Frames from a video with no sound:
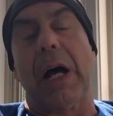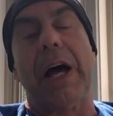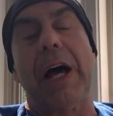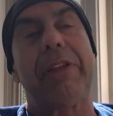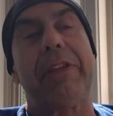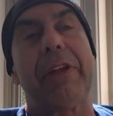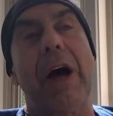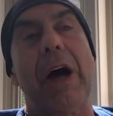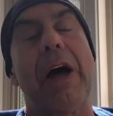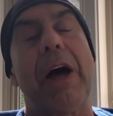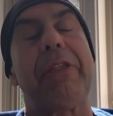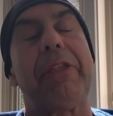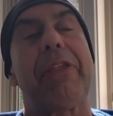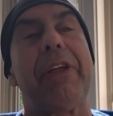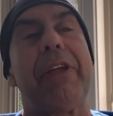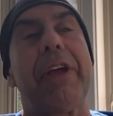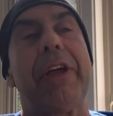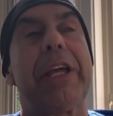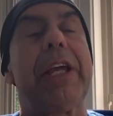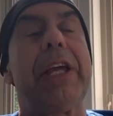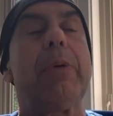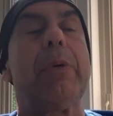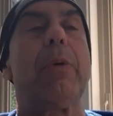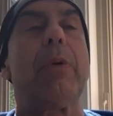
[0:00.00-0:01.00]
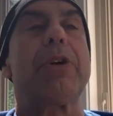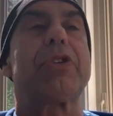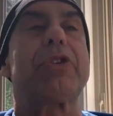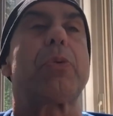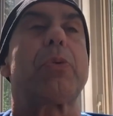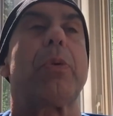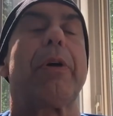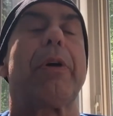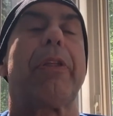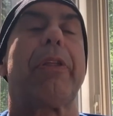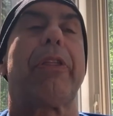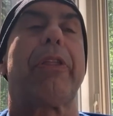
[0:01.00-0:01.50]
I th- I think he was
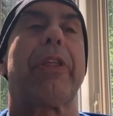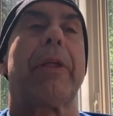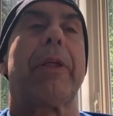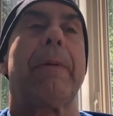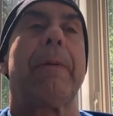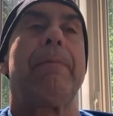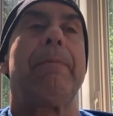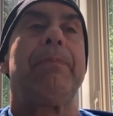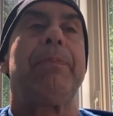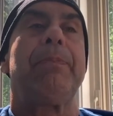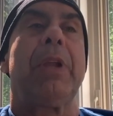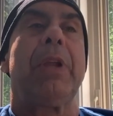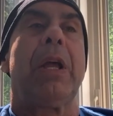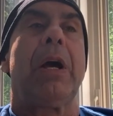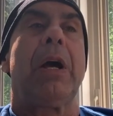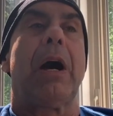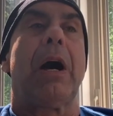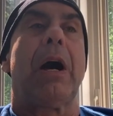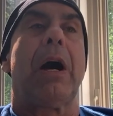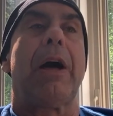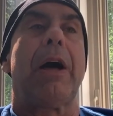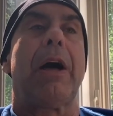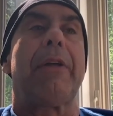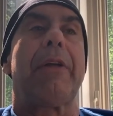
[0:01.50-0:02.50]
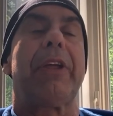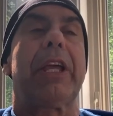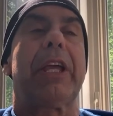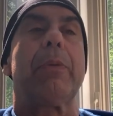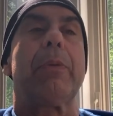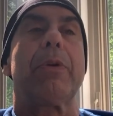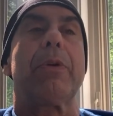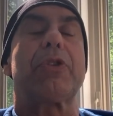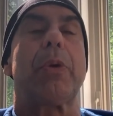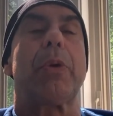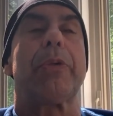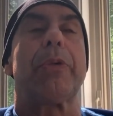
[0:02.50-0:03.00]
with. I think
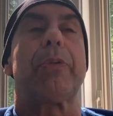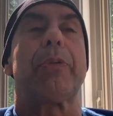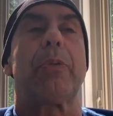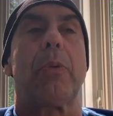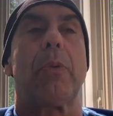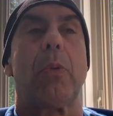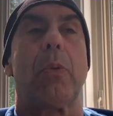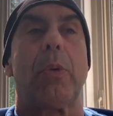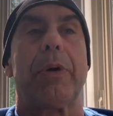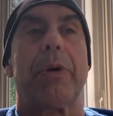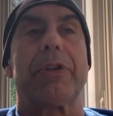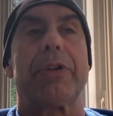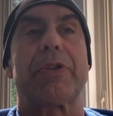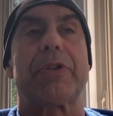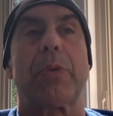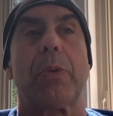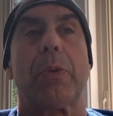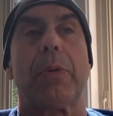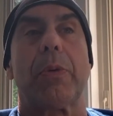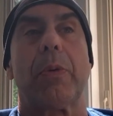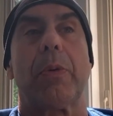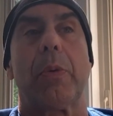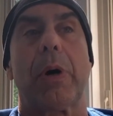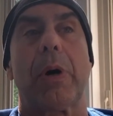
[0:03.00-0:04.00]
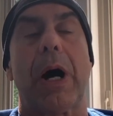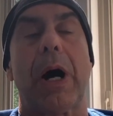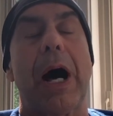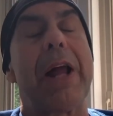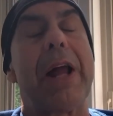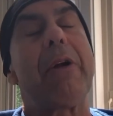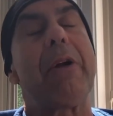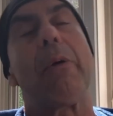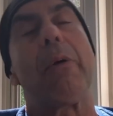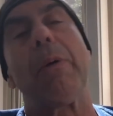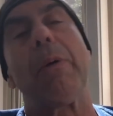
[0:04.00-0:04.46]
he was with was I